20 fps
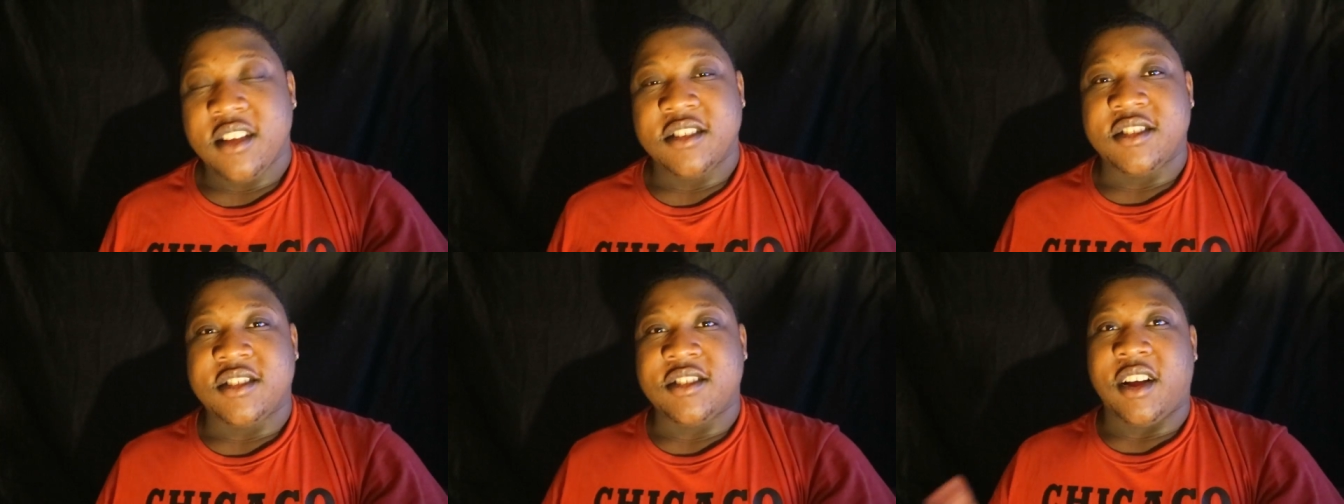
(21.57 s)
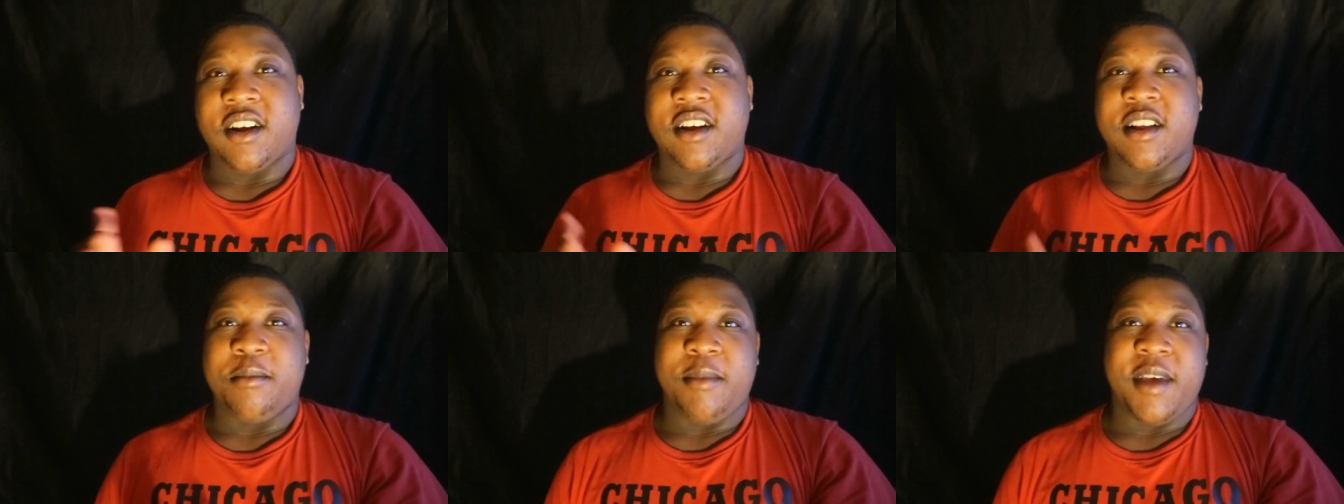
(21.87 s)

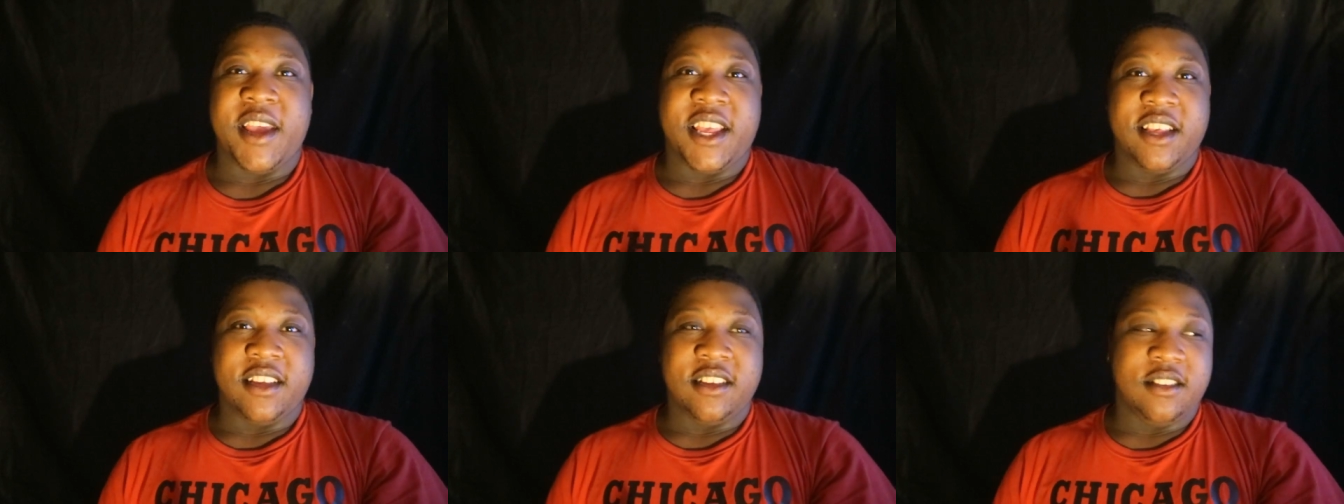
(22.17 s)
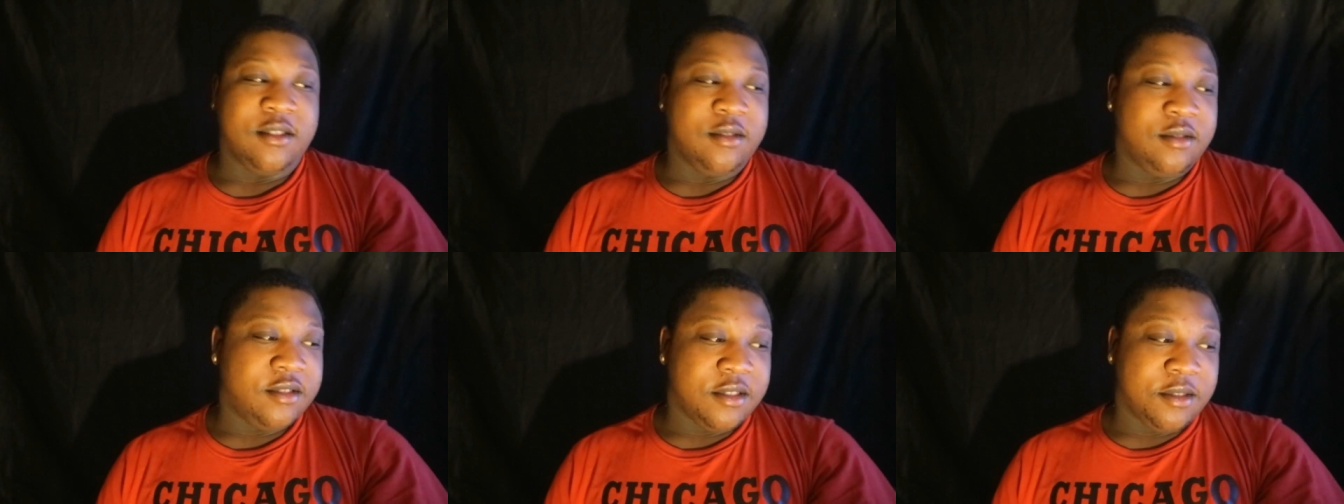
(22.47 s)
started
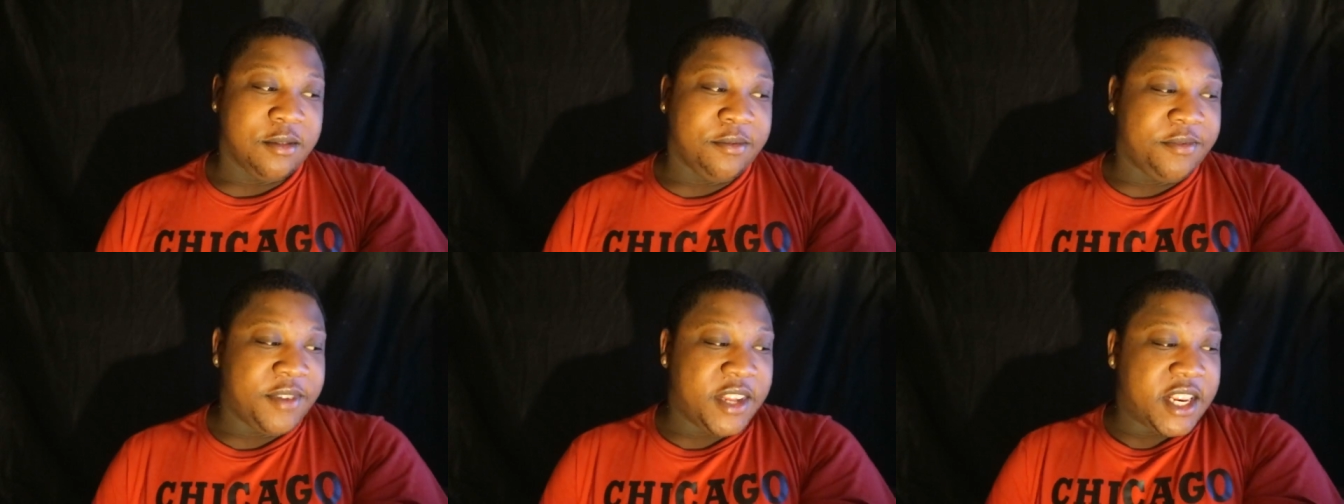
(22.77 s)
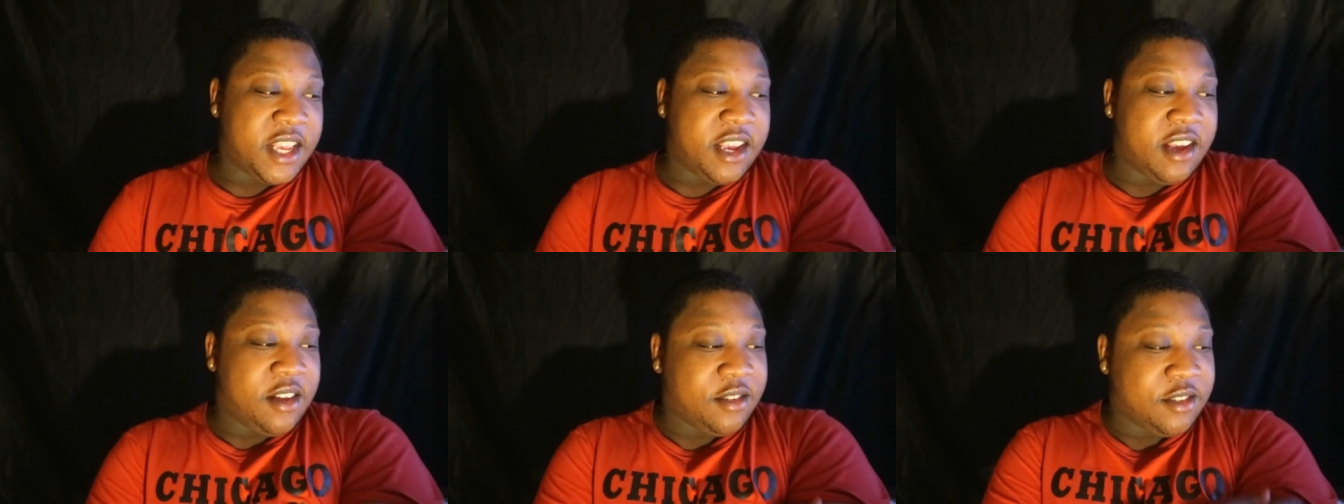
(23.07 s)
making YouTube
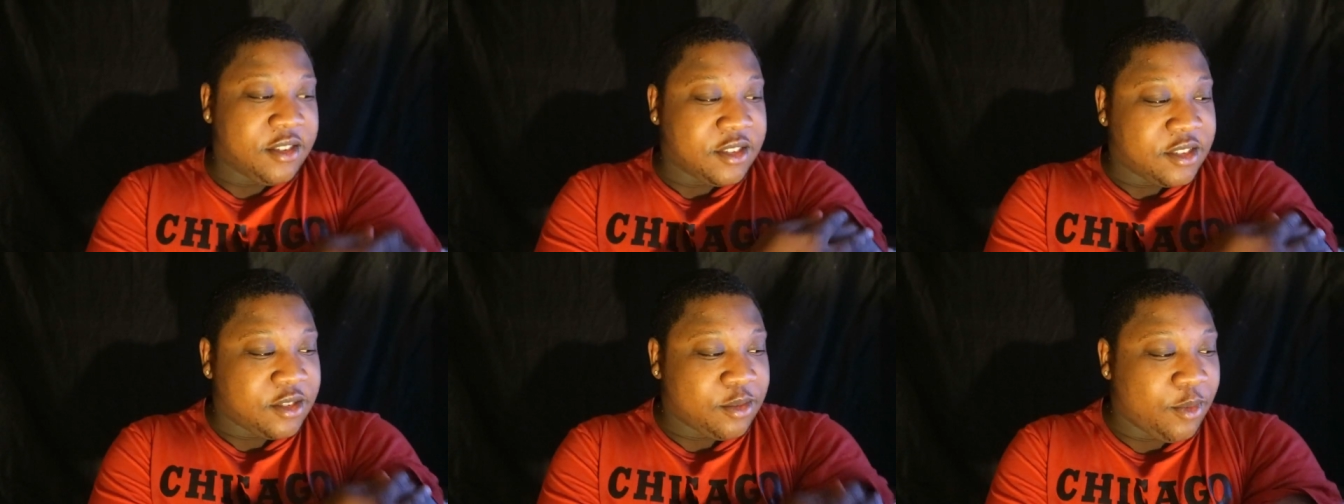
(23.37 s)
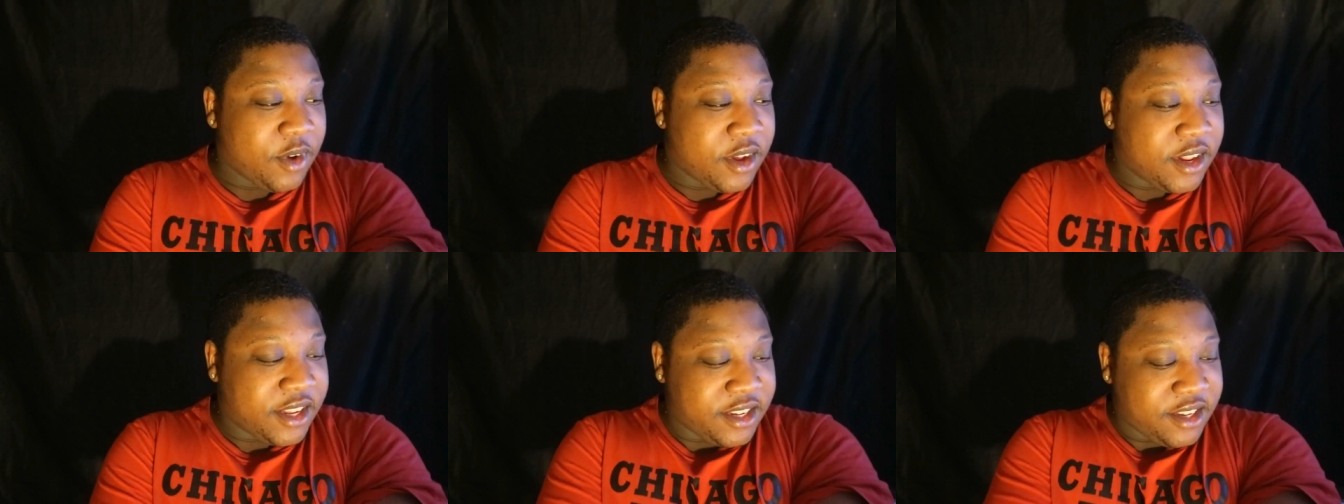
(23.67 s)
videos
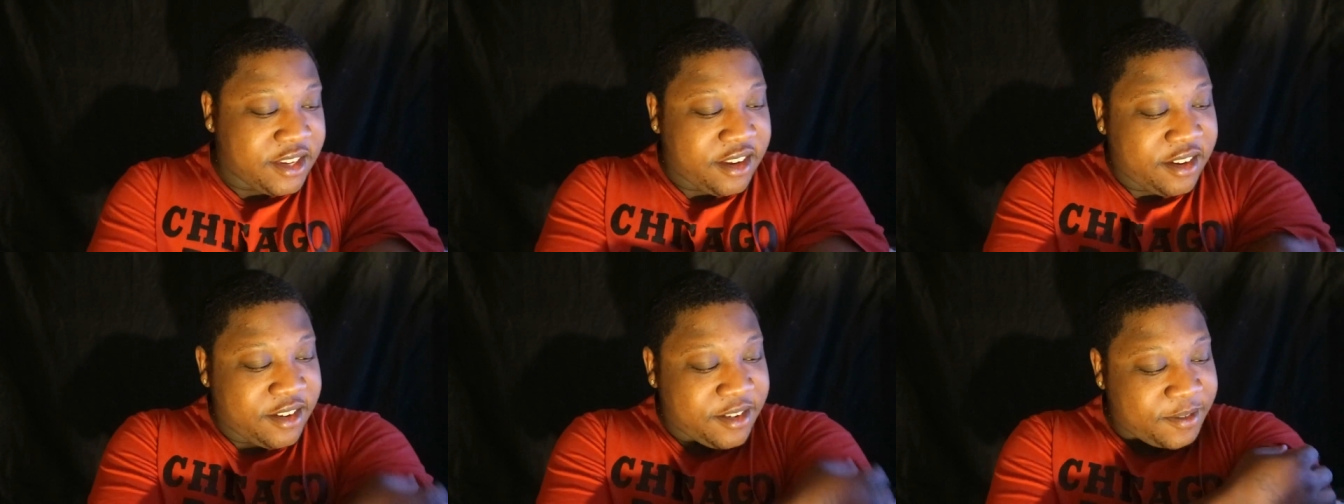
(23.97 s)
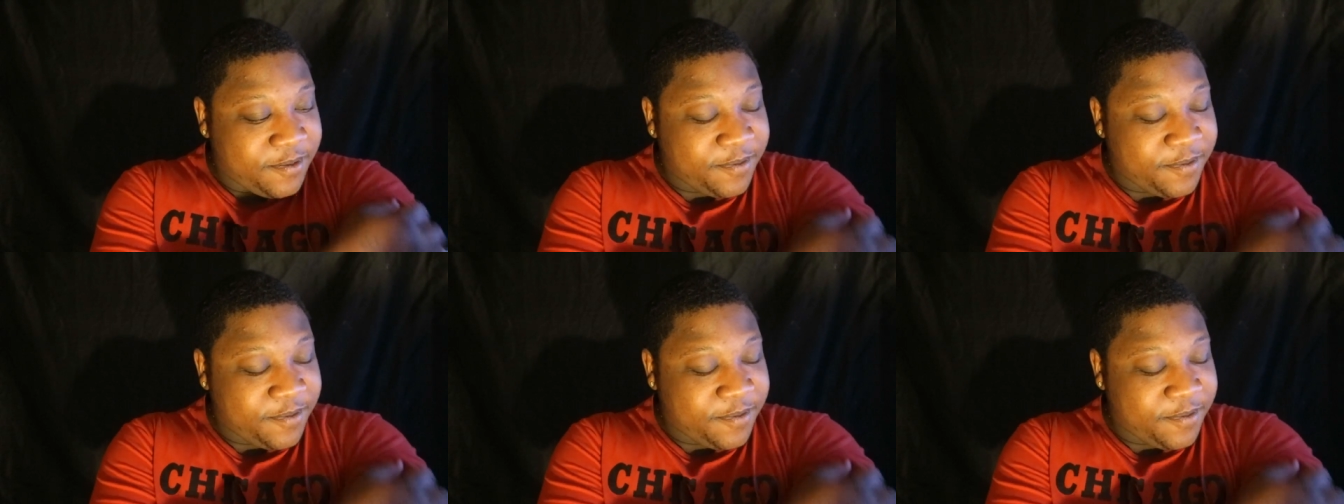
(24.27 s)
when